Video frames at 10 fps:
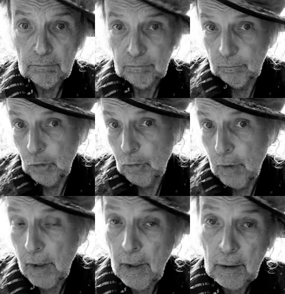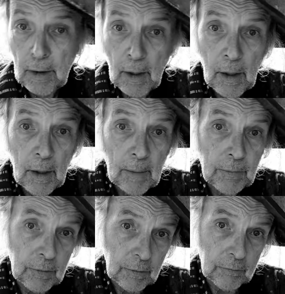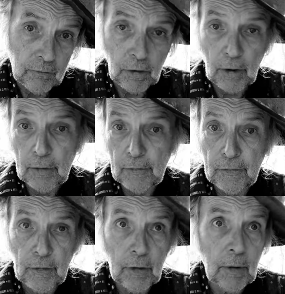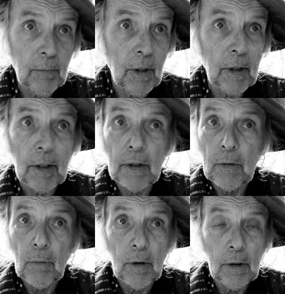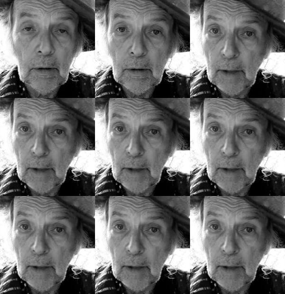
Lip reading: No hang-ups or jealousy by anyone.